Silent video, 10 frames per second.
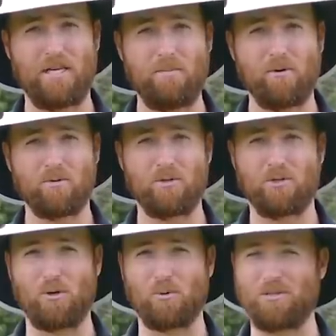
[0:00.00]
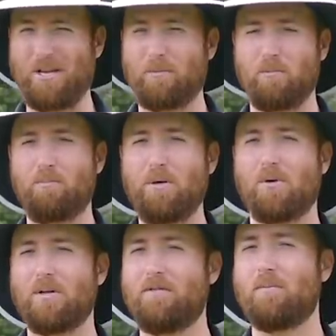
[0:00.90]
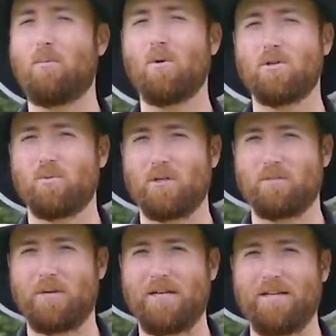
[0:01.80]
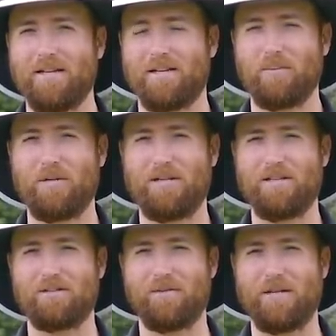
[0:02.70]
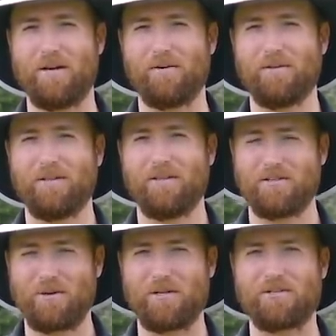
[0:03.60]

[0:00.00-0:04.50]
moves of the shoulders and help you build even more swing speed than we did in this video. Let's go and get